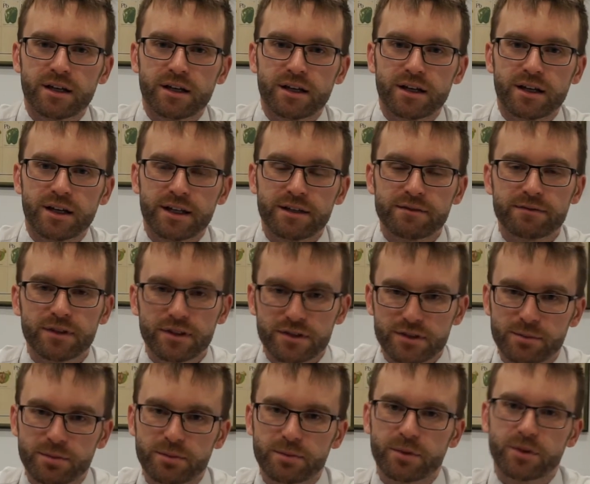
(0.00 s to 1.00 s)
and
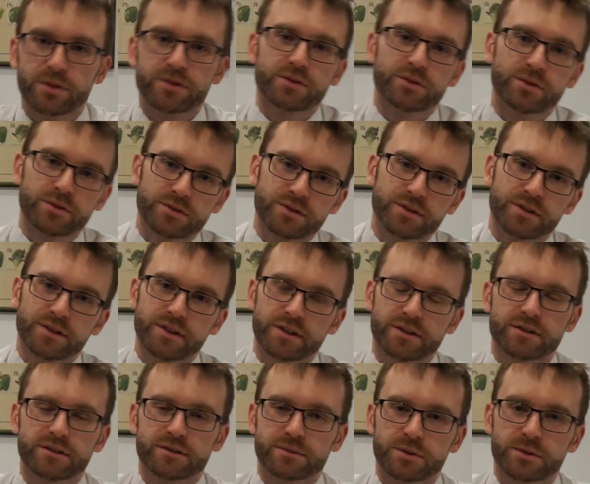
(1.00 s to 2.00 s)
inversely proportional to the
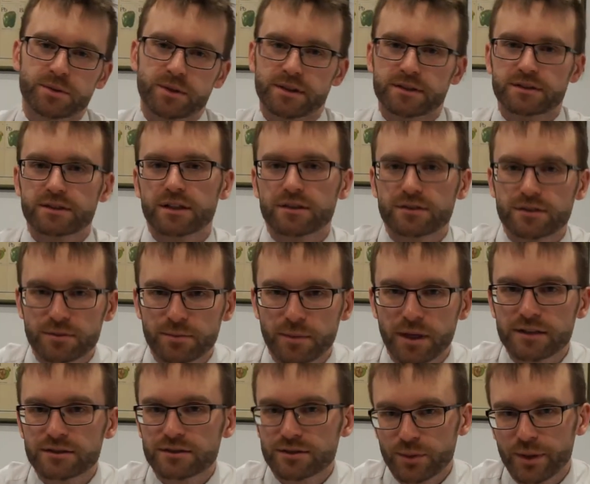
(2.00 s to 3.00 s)
distance between the centres of
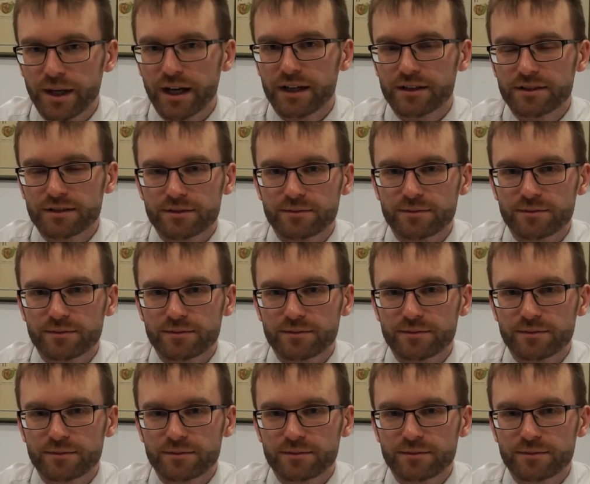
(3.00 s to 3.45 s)
mass squared.